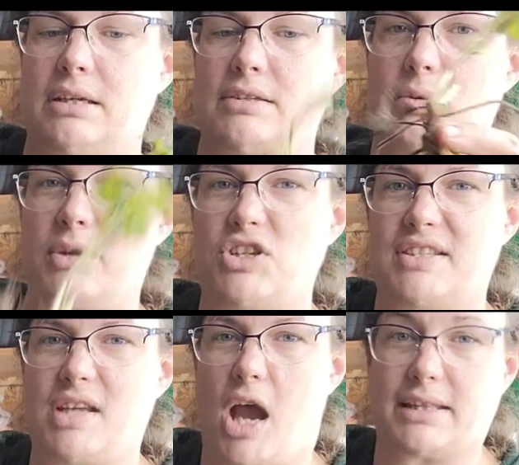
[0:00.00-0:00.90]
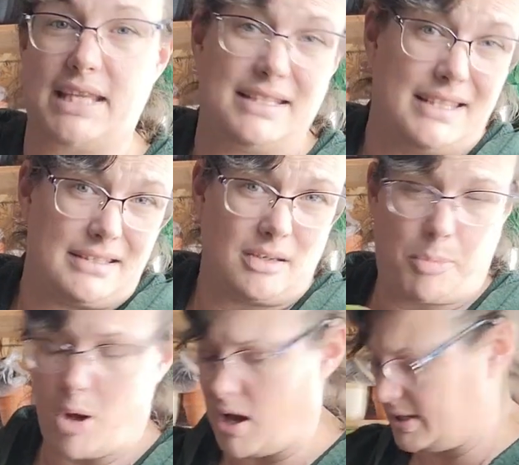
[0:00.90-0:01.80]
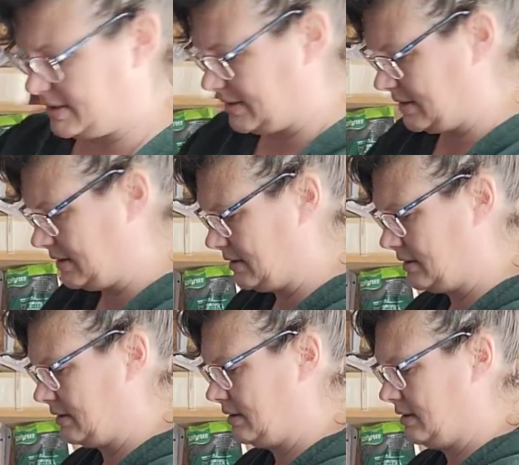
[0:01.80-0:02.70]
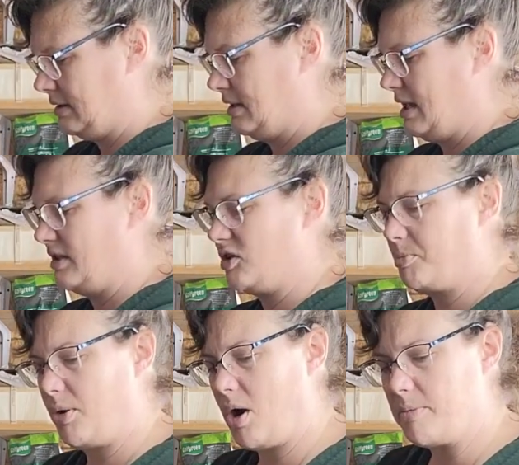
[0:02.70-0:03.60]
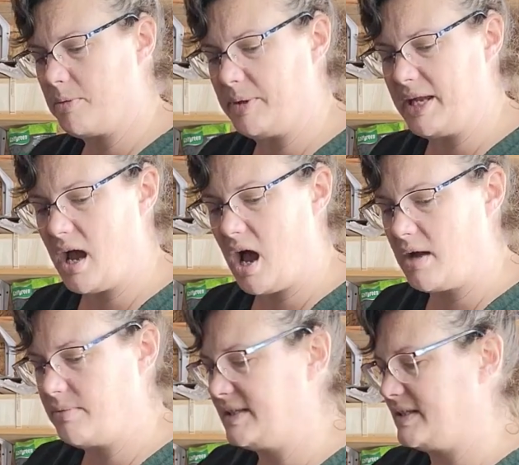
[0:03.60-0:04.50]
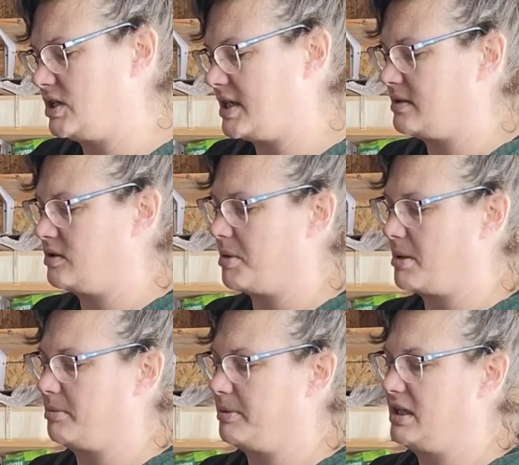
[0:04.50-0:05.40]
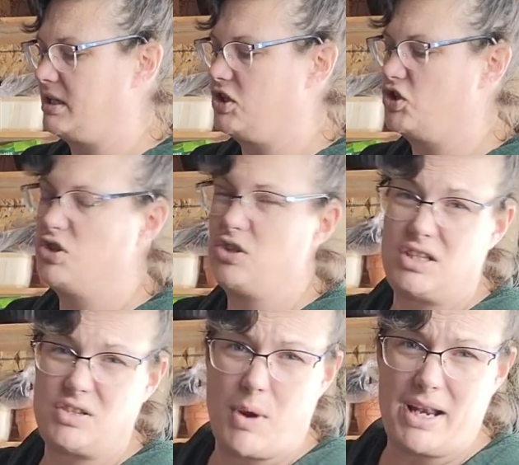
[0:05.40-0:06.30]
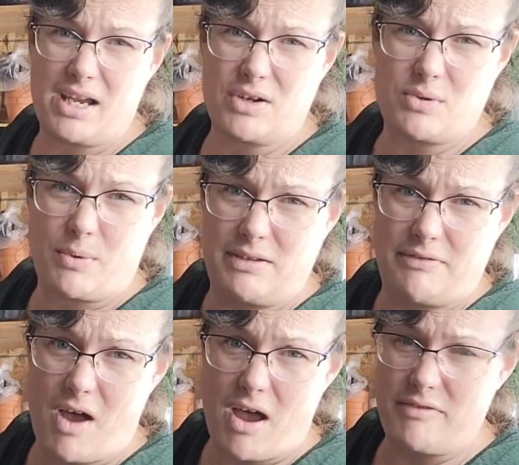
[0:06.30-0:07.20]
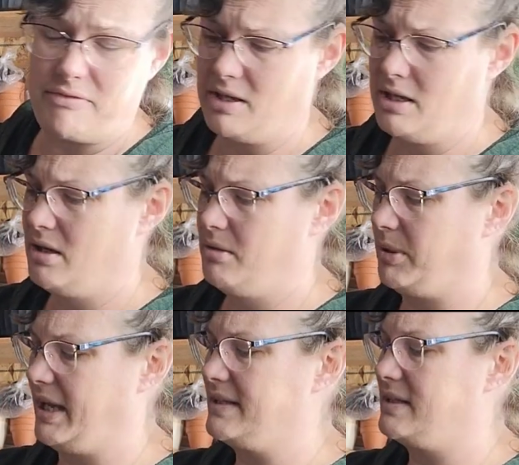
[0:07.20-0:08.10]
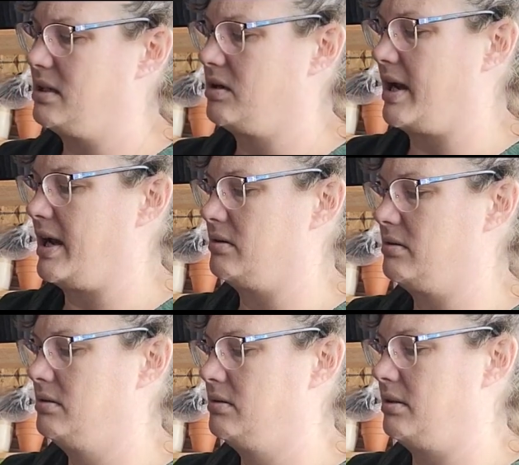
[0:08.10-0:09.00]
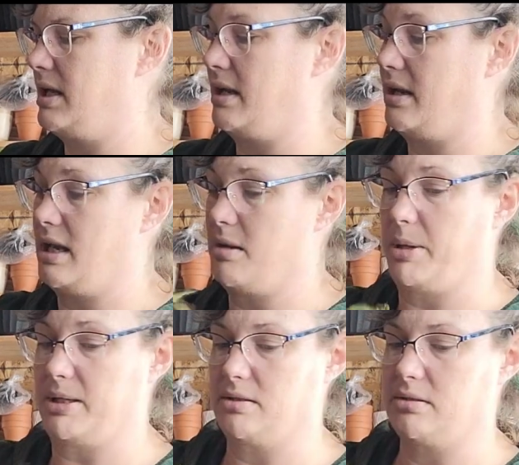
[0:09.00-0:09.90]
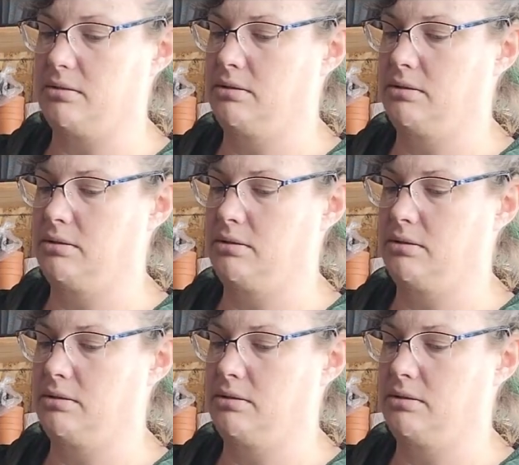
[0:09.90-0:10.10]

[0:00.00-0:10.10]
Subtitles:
So we just tuck these into pots. And there's probably, I would suggest there's usually 20 or 25 plants in a crown in a bundle.